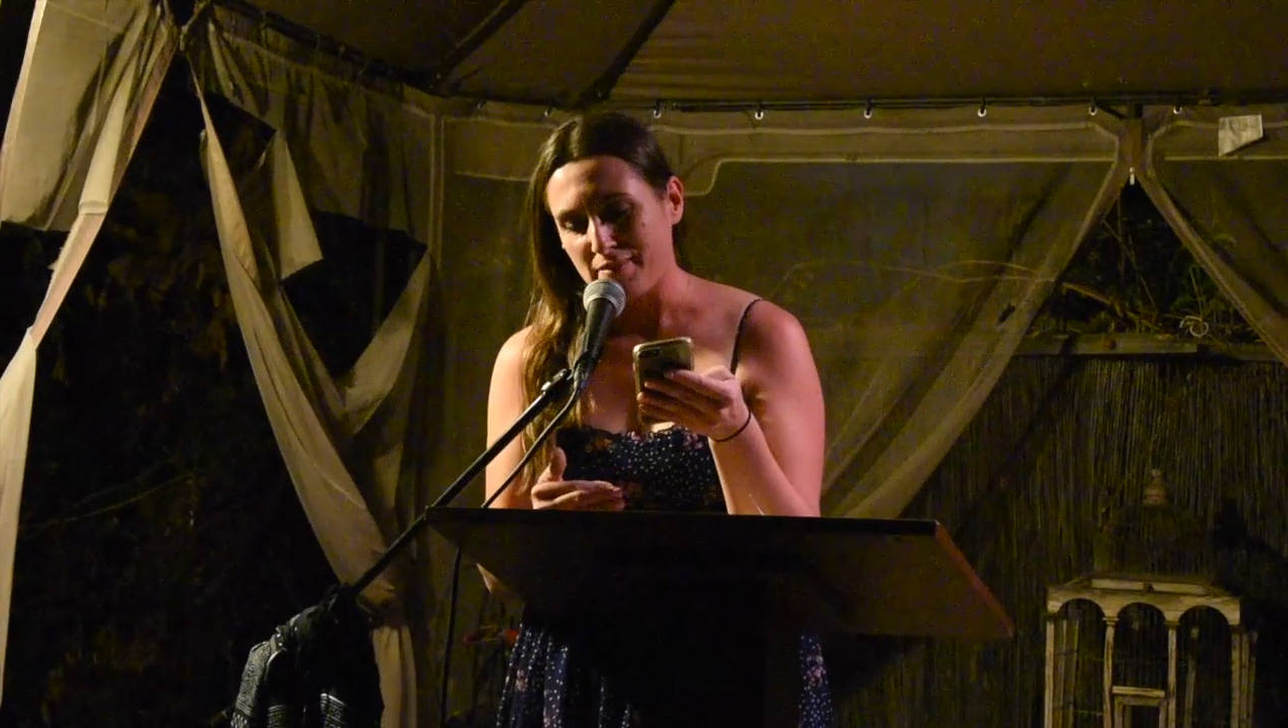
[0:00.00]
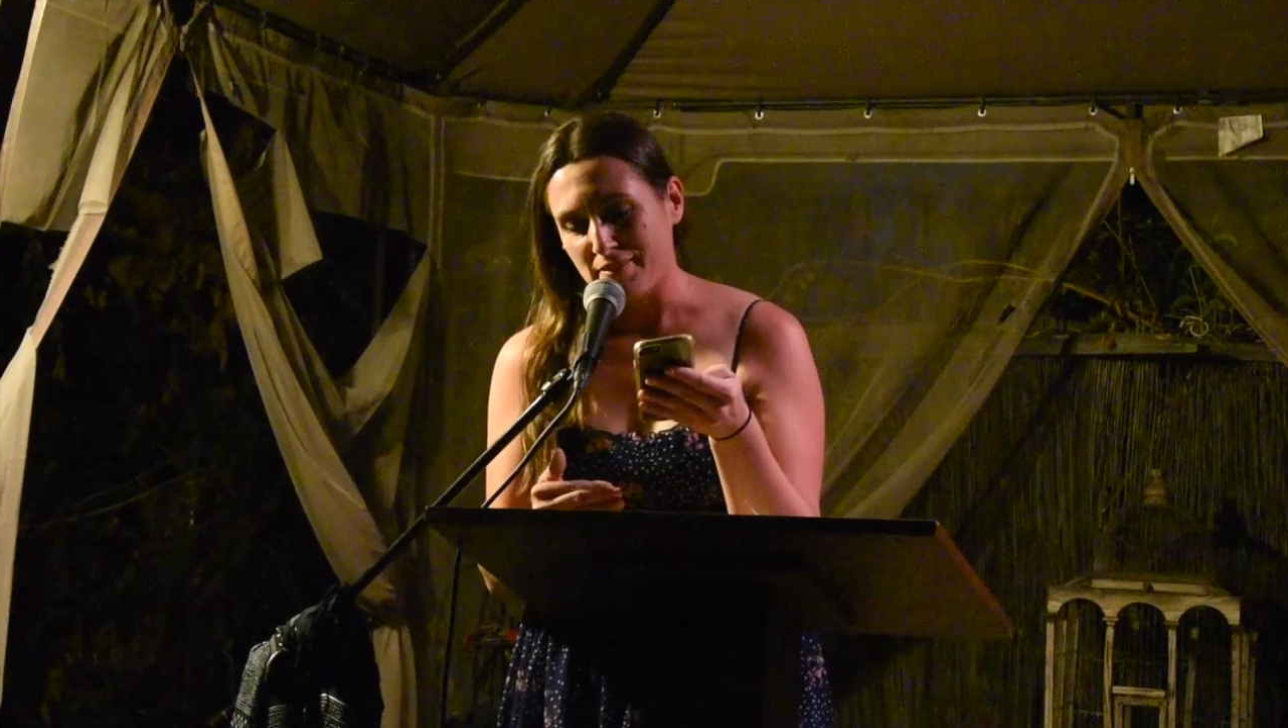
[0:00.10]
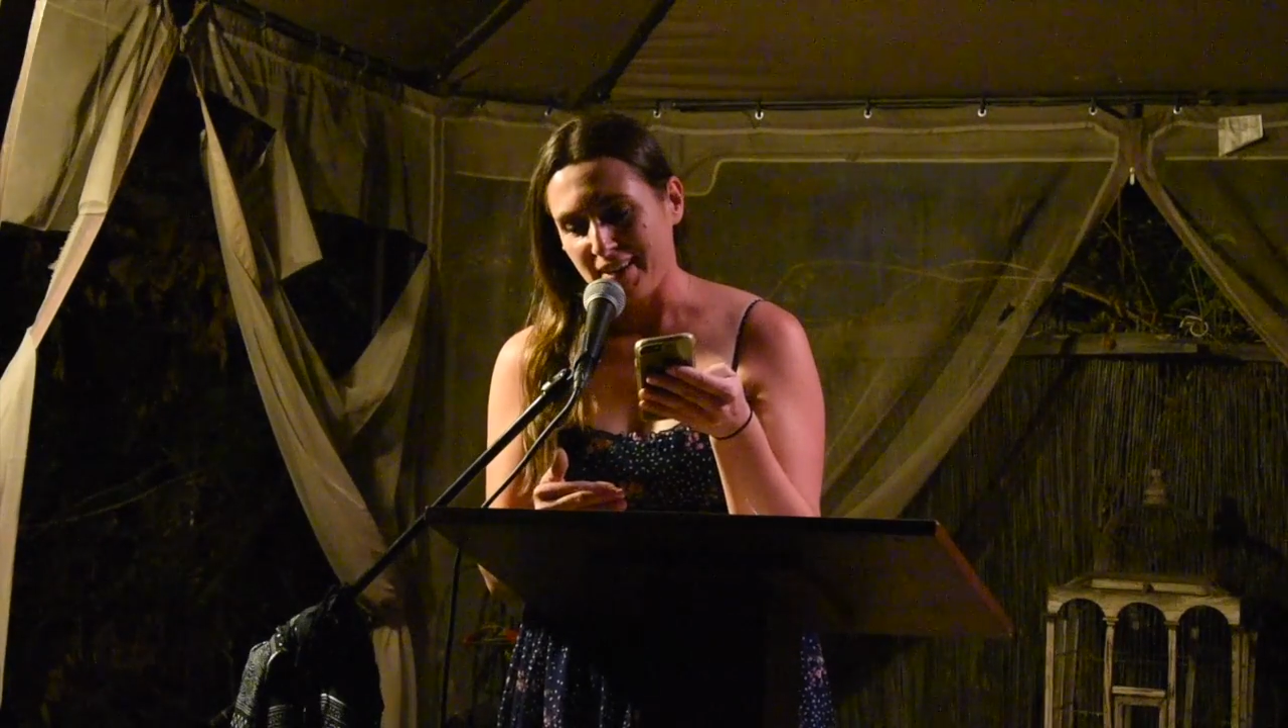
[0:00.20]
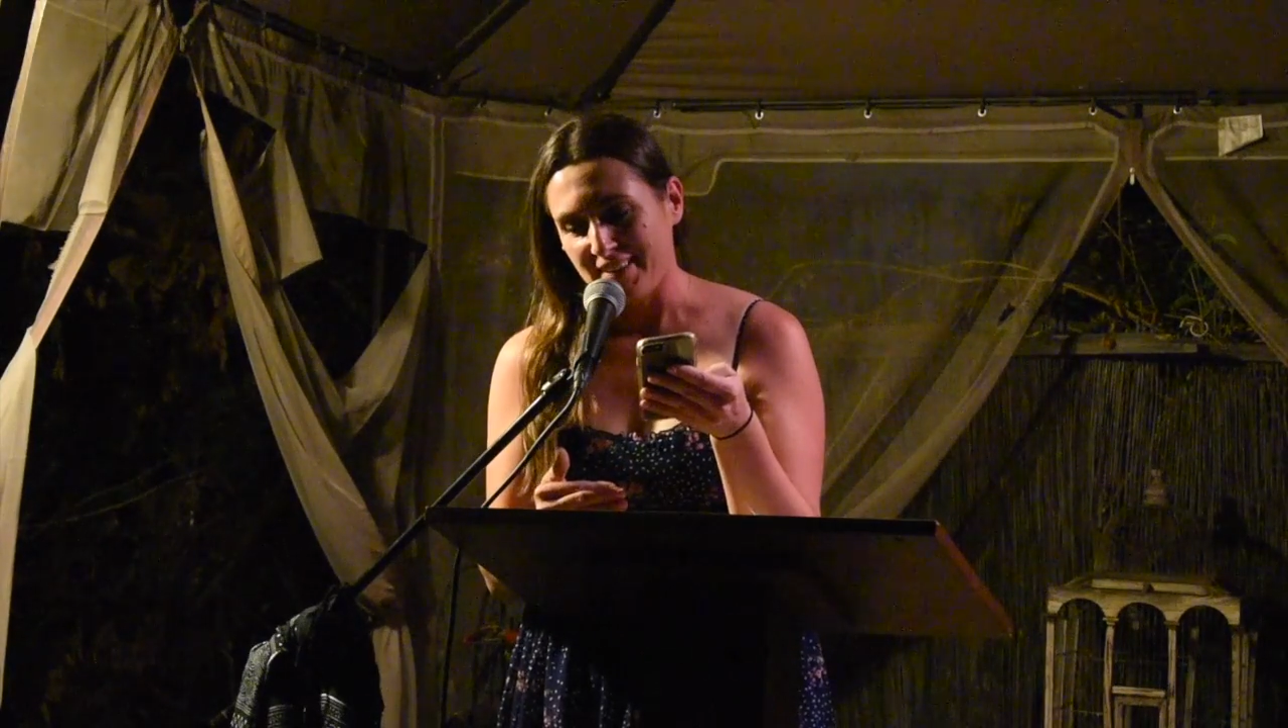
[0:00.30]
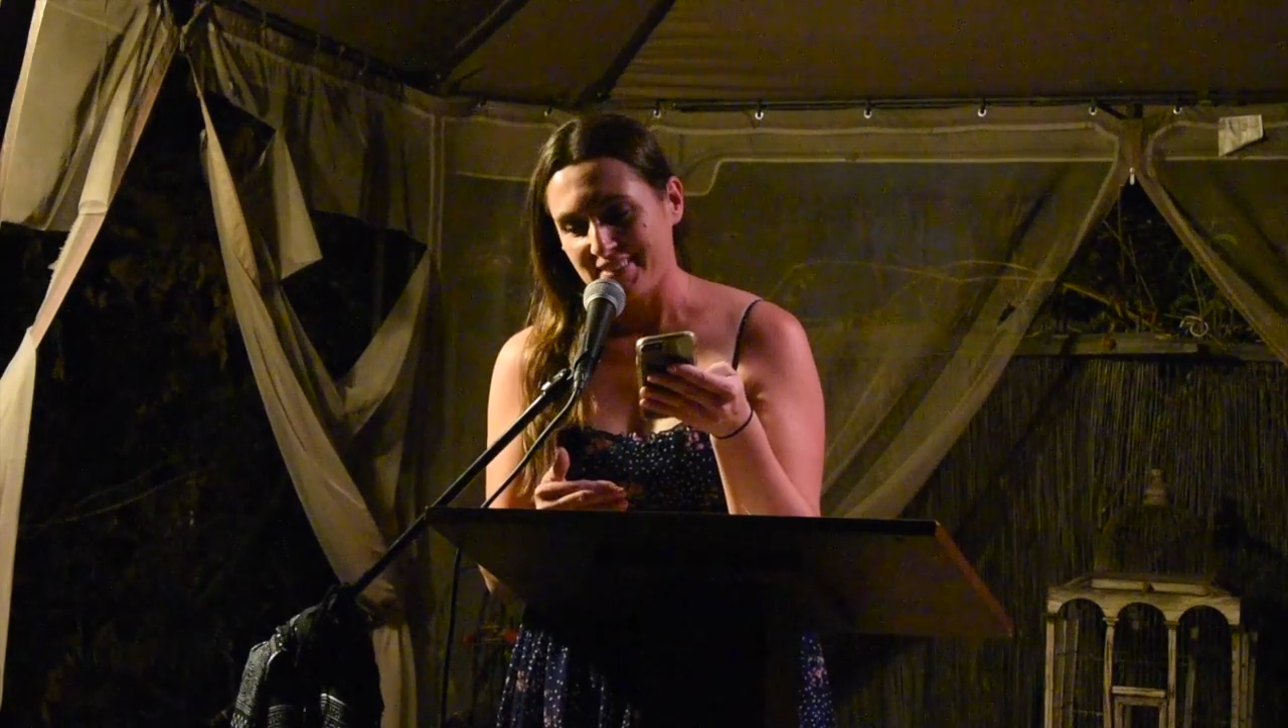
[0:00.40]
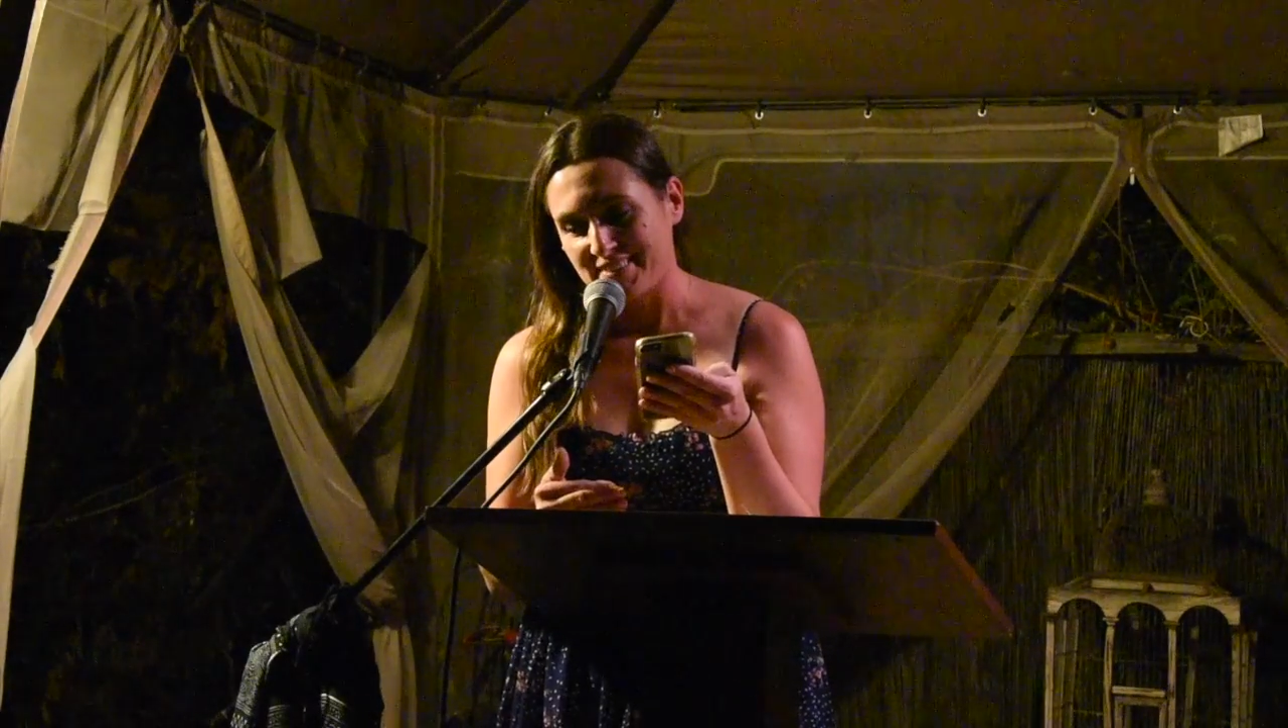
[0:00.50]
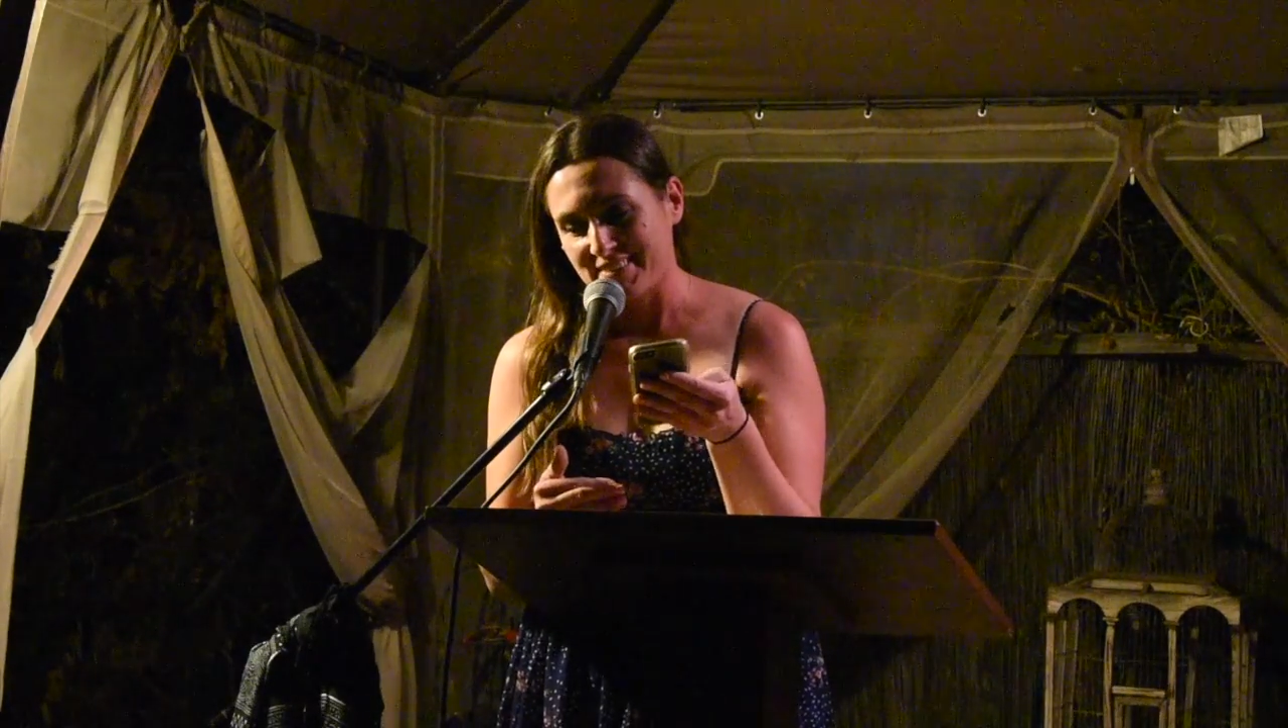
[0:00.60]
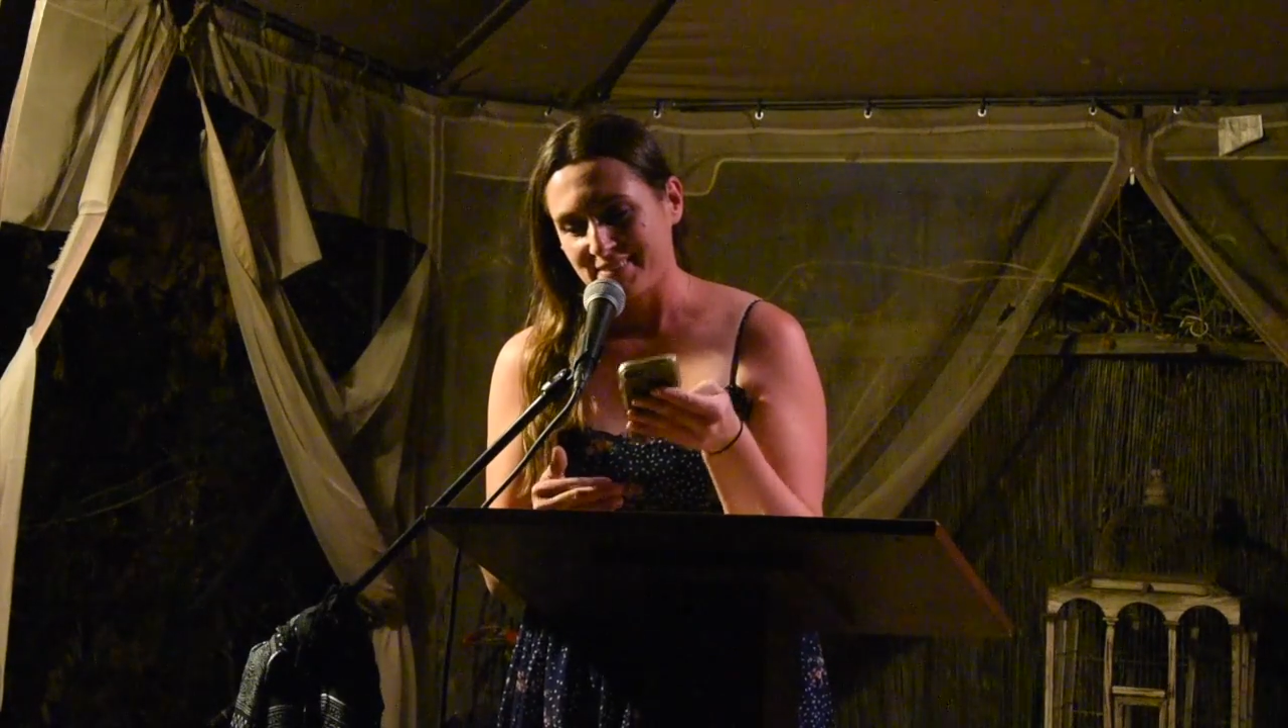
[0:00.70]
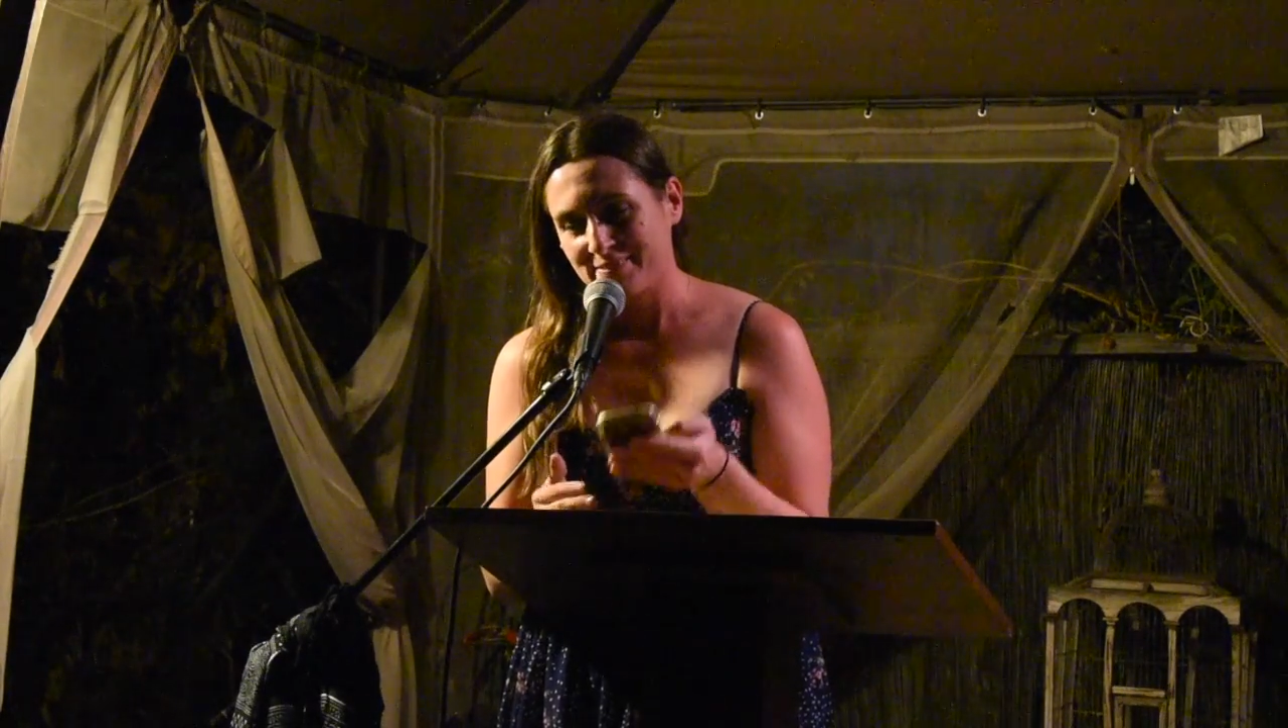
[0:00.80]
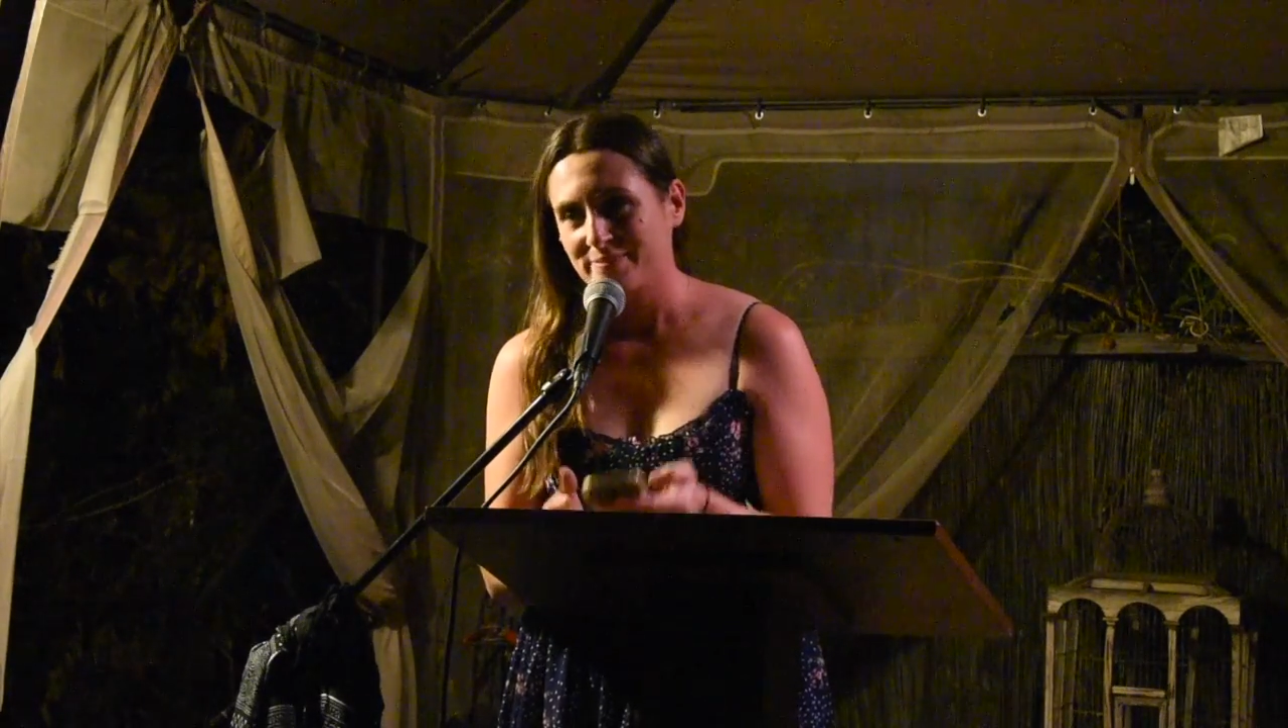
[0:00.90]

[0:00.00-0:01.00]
vines.